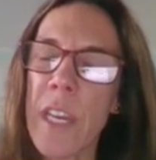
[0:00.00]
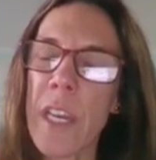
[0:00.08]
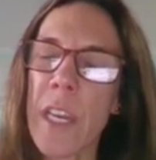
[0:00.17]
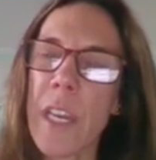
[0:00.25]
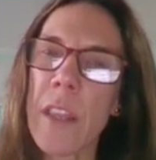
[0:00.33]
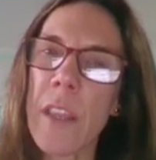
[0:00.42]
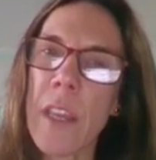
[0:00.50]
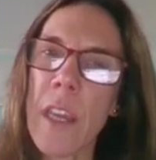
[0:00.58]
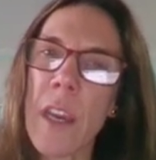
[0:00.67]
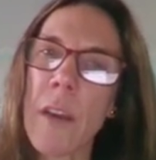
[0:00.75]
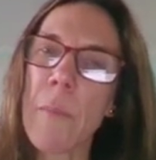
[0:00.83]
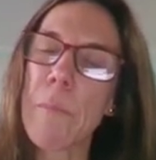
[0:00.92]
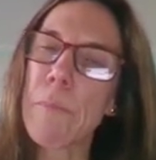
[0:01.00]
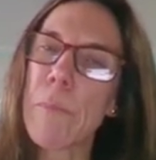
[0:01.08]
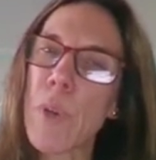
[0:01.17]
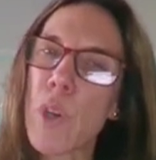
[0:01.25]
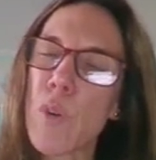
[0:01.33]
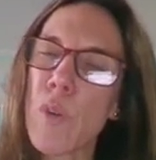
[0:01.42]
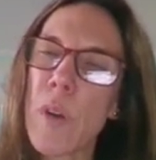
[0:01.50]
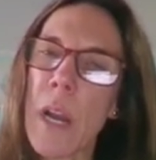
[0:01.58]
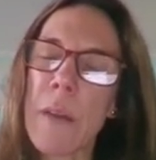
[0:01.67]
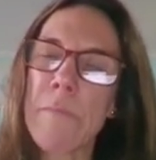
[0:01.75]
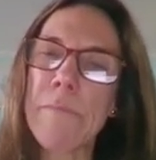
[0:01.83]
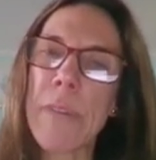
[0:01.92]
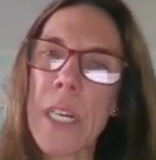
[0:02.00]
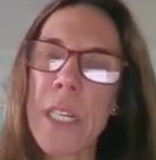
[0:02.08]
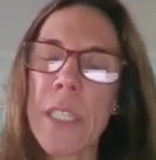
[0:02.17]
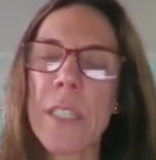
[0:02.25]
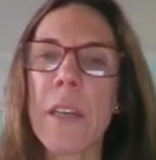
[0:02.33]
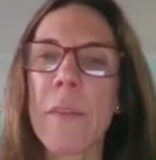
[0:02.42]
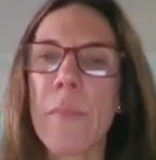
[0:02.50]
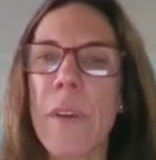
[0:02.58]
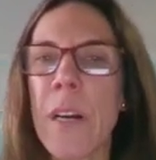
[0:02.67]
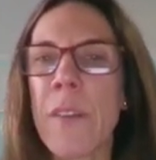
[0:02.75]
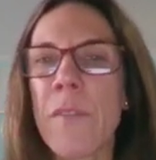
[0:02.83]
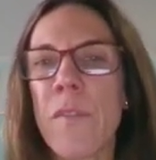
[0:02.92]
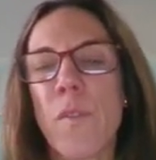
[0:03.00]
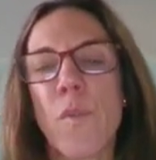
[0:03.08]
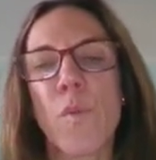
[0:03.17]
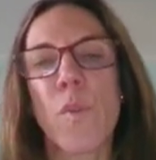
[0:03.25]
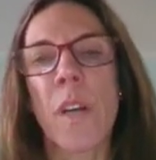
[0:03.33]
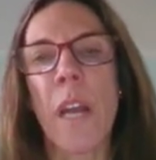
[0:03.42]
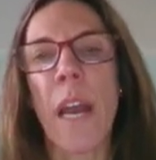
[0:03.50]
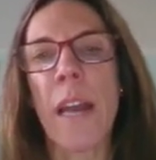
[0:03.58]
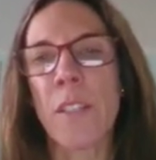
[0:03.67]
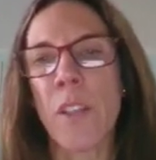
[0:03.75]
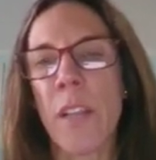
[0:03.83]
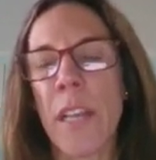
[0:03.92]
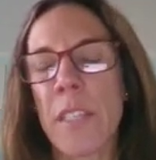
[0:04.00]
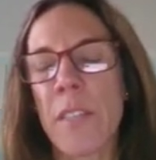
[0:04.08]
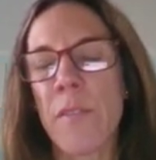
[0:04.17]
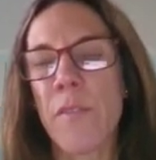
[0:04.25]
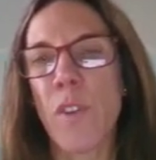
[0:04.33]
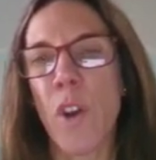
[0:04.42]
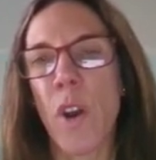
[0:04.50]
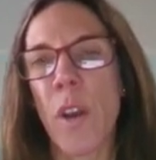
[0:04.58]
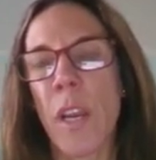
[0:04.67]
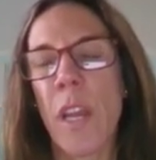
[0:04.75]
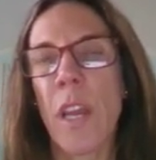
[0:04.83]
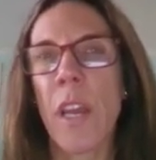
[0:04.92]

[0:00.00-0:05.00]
in the blue box above were isolates from